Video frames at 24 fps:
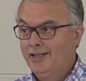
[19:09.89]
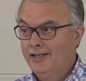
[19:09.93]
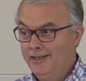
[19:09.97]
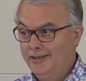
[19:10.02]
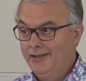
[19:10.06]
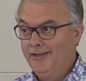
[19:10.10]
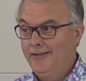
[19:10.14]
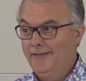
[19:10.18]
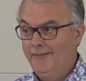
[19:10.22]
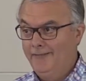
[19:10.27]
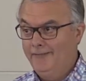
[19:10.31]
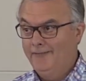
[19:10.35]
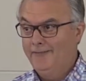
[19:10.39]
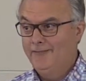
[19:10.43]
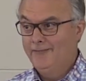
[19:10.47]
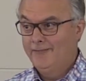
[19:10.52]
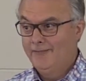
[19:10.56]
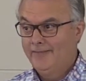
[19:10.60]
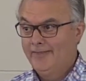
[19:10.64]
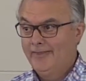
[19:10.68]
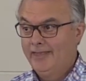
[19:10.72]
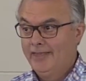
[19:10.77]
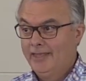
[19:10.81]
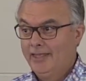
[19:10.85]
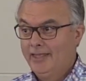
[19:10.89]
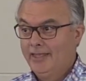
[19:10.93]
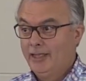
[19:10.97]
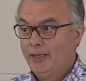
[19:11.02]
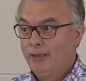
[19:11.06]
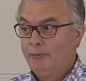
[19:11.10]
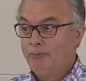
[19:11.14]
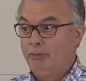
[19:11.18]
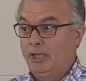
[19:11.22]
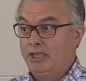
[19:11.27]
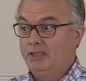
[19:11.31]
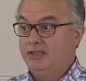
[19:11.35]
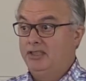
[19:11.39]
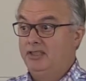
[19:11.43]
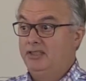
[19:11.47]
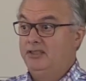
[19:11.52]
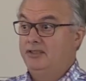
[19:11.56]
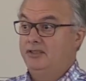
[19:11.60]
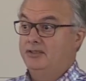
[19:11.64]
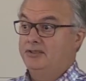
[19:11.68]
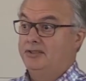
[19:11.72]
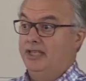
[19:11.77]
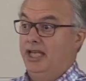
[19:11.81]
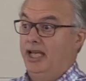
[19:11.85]
Yeah? But did
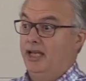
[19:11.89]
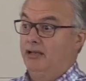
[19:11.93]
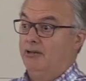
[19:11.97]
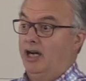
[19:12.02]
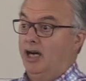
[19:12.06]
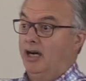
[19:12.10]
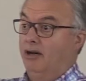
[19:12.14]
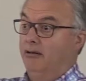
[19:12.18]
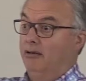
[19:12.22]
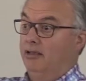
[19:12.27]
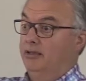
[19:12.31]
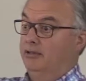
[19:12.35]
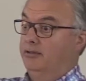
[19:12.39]
you say, well,